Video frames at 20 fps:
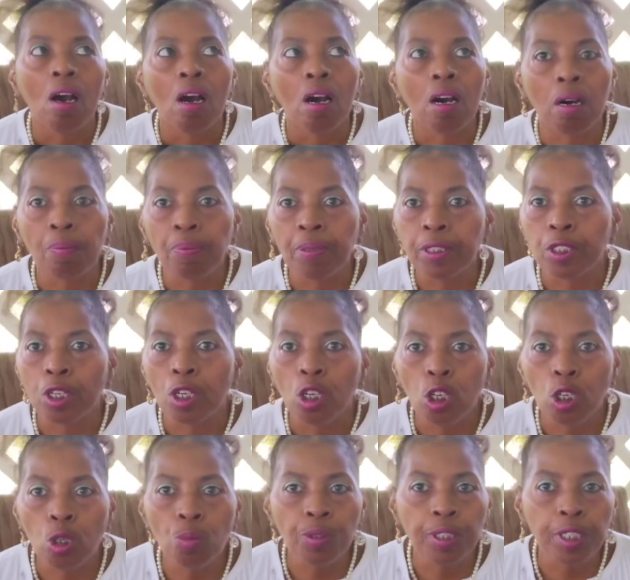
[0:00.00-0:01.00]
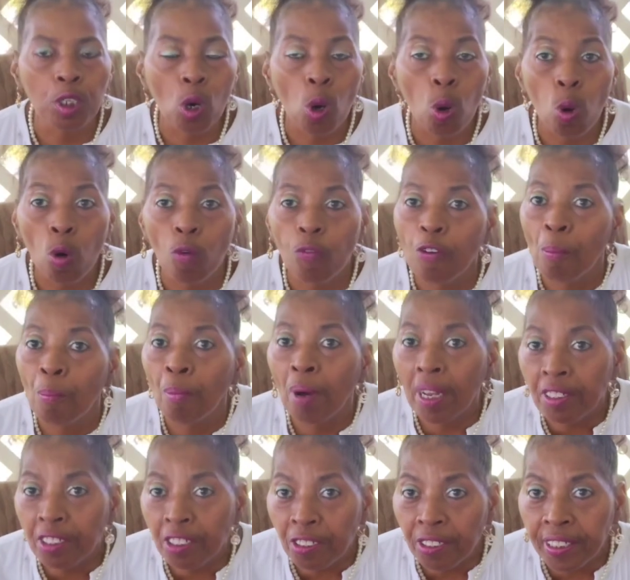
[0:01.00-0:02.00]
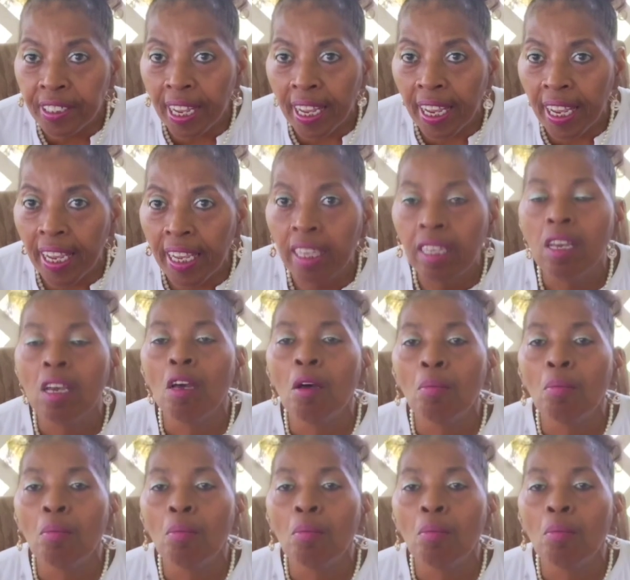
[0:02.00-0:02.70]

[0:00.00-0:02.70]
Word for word: a uh, piece of home decor for Mother's Day.